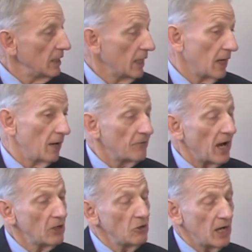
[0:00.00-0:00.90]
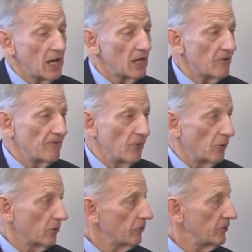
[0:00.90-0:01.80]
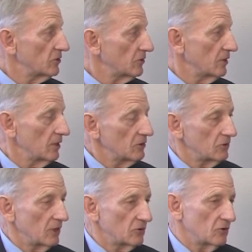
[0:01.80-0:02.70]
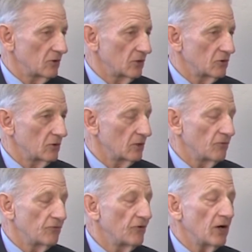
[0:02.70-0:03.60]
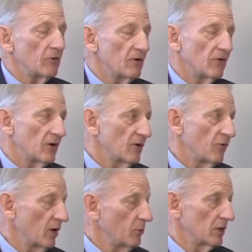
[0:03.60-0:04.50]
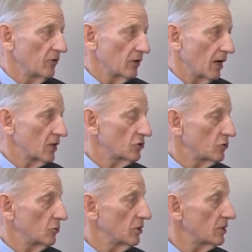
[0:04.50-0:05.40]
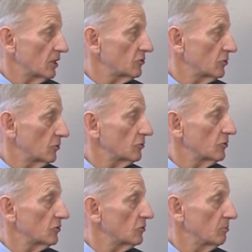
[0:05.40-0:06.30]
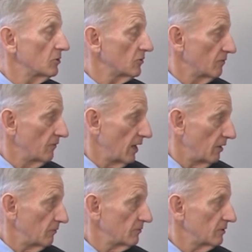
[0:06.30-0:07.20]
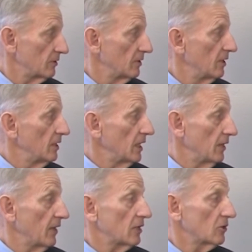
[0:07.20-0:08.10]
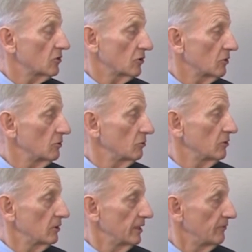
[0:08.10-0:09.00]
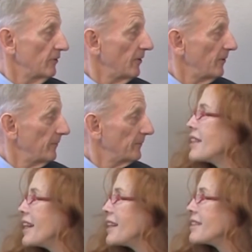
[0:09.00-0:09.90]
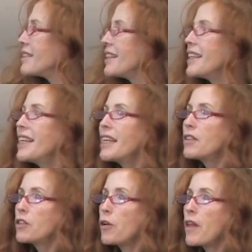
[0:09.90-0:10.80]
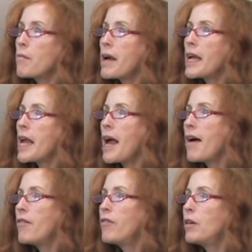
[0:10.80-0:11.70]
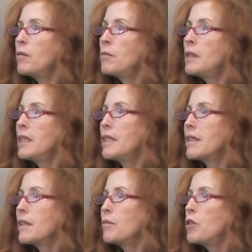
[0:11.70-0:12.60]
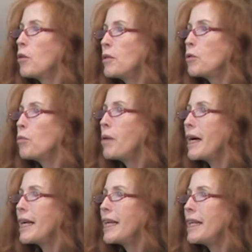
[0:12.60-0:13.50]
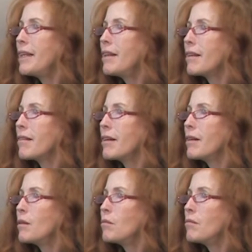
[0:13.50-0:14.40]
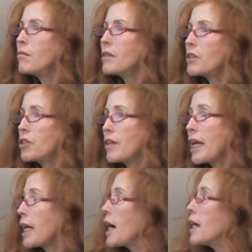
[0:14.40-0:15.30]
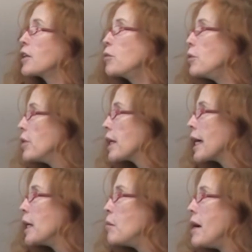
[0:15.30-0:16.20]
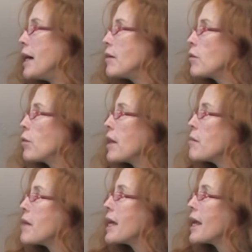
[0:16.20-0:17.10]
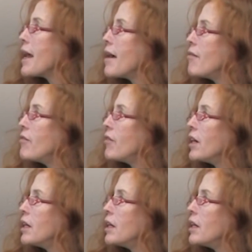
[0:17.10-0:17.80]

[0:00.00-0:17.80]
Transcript: And if I could add a fourth, it's very, very frequently the gastrointestinal system is involved. Okay. And that does include the liver. Yes. So they may have abdominal pain, which they can't communicate about, or they may have